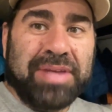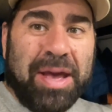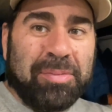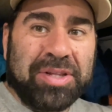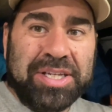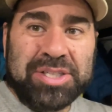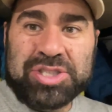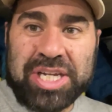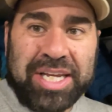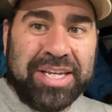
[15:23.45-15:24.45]
Emily and
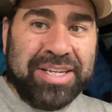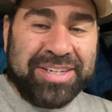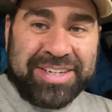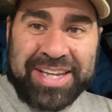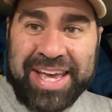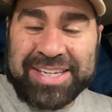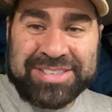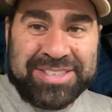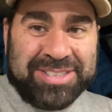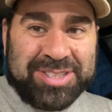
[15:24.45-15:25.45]
Jake and
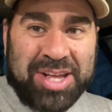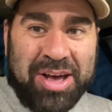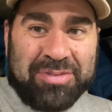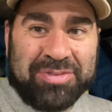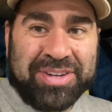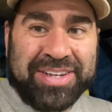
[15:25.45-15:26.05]
Cassie stuff,